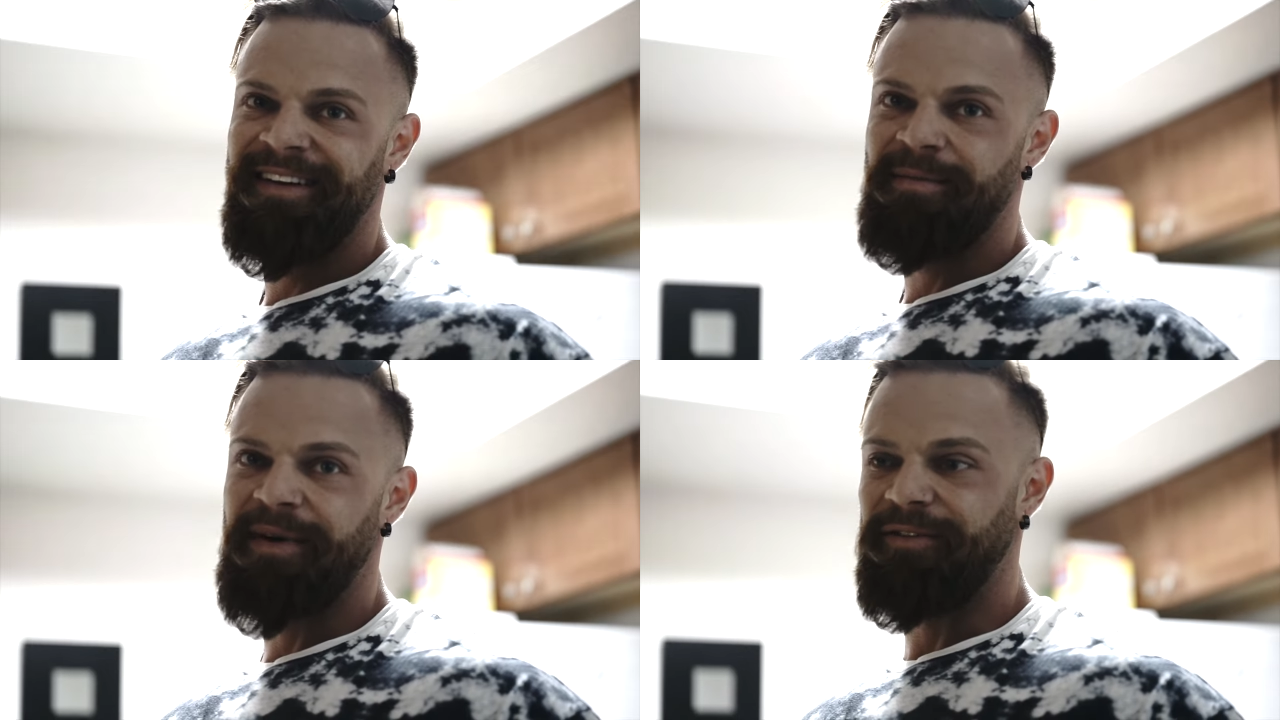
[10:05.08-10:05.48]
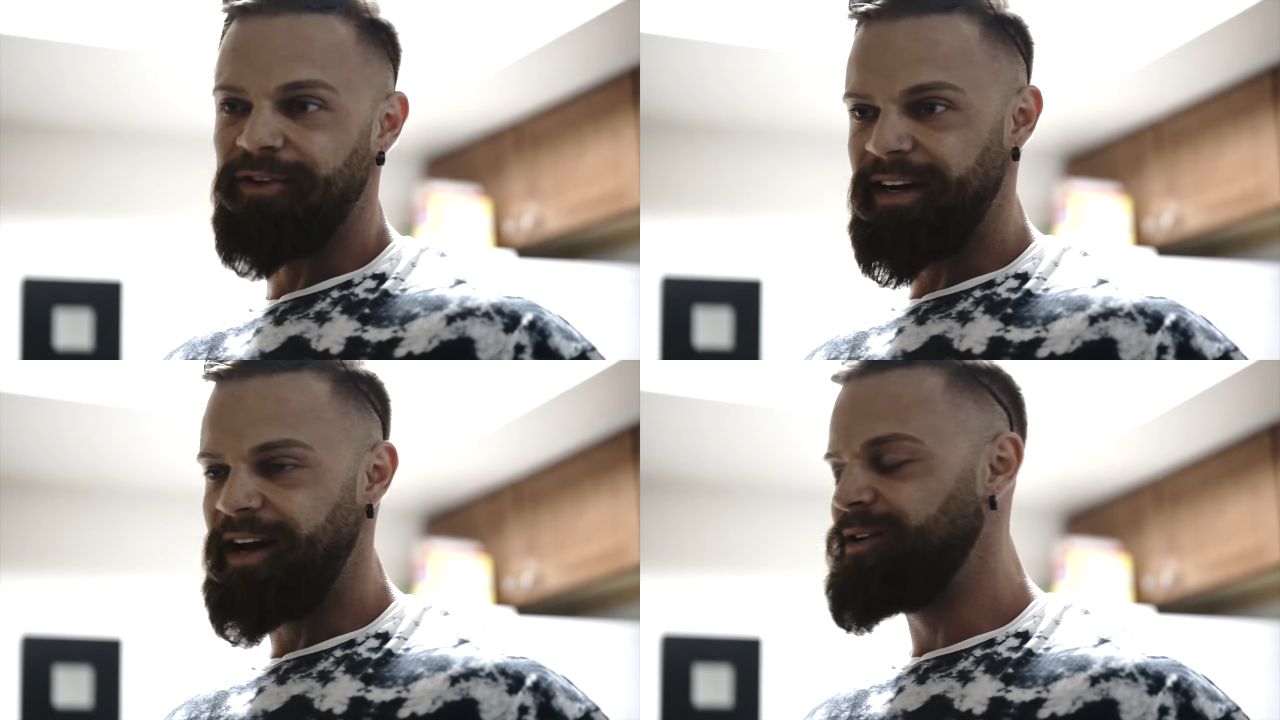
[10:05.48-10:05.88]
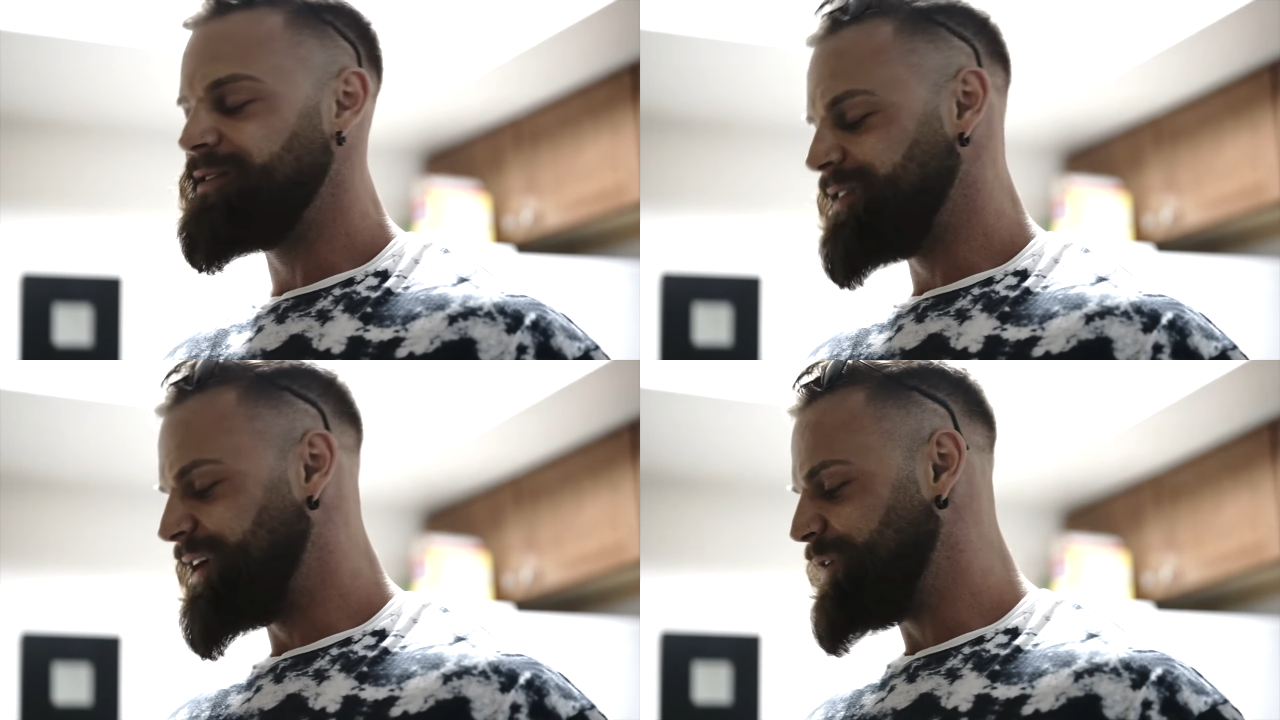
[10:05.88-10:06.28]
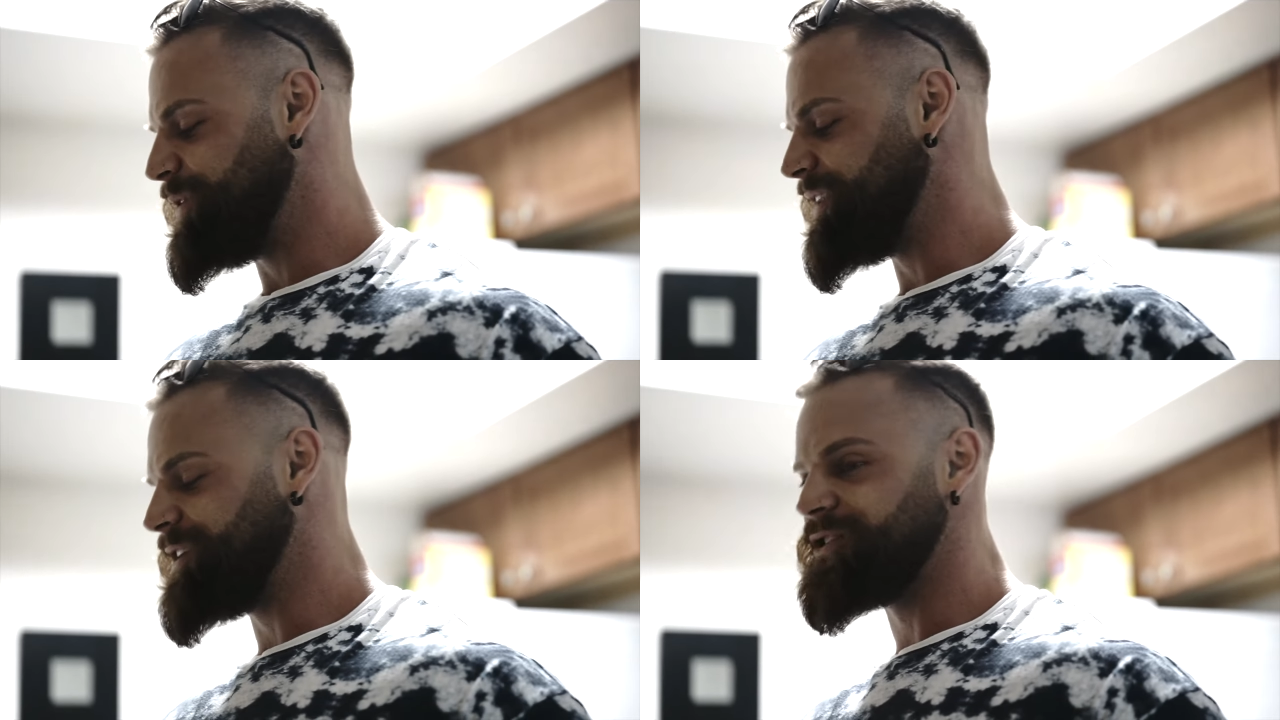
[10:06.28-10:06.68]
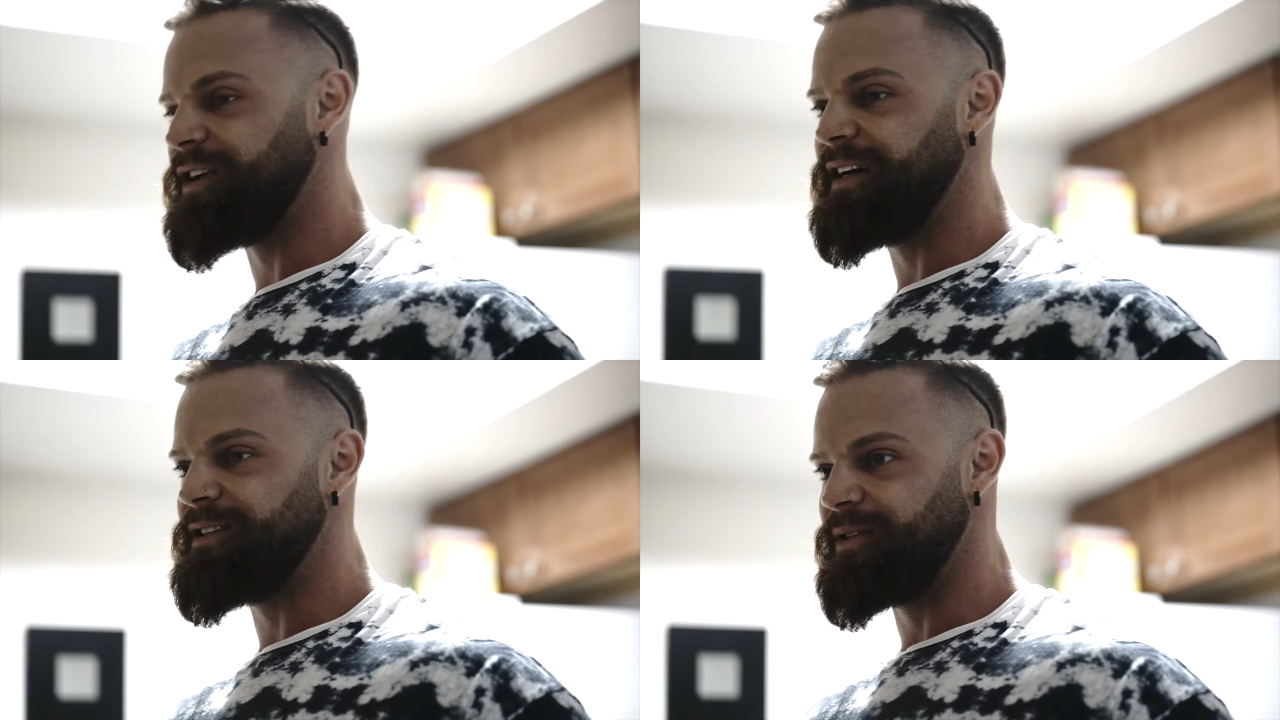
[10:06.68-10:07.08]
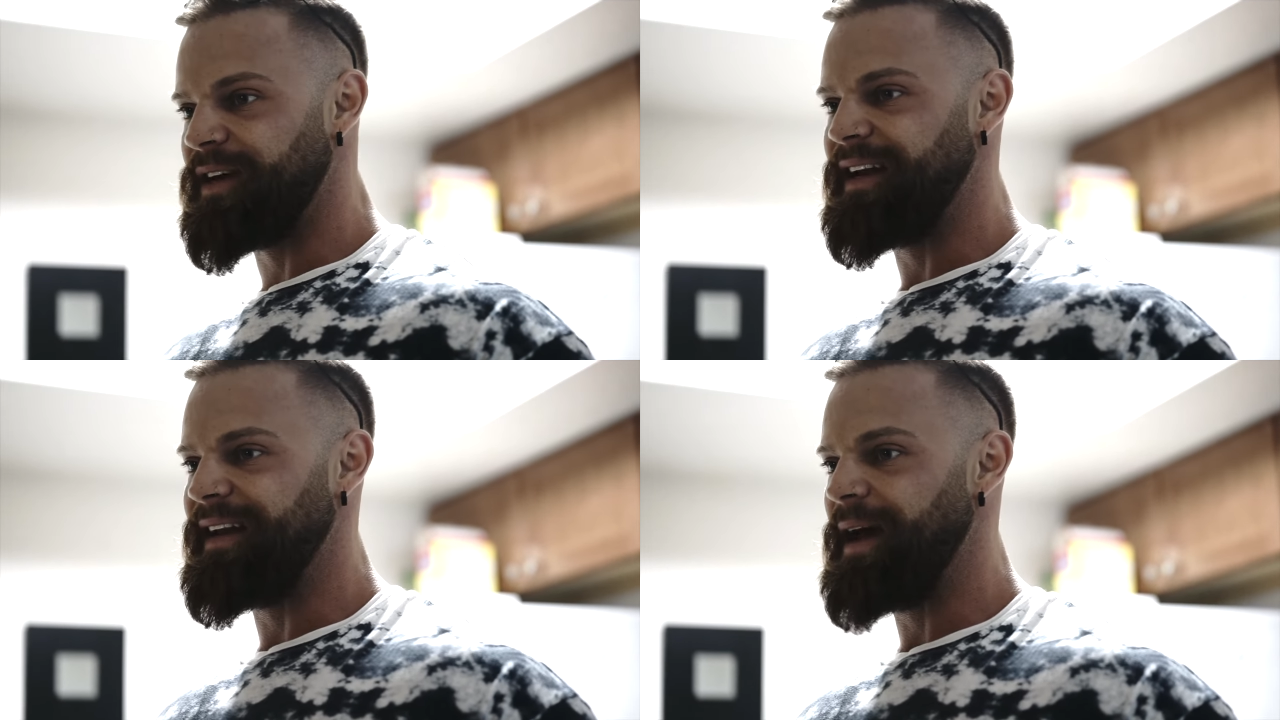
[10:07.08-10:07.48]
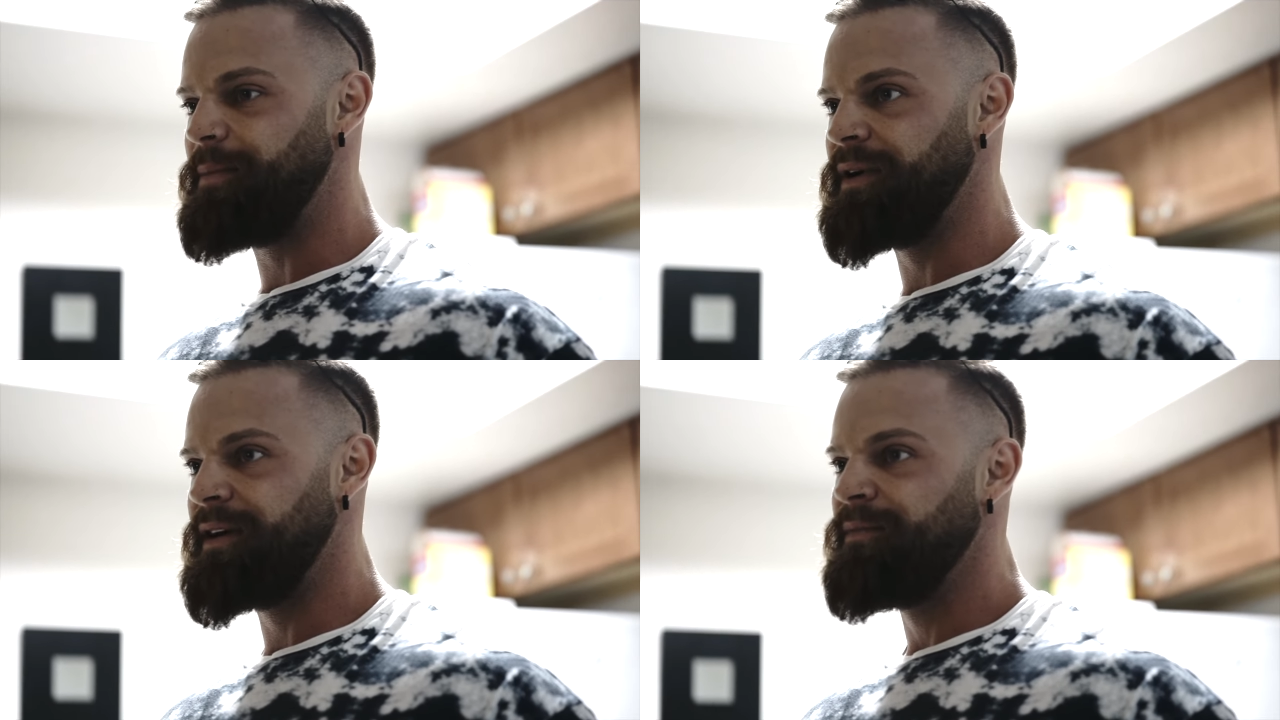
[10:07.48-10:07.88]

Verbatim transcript: but for now I really try to get a nap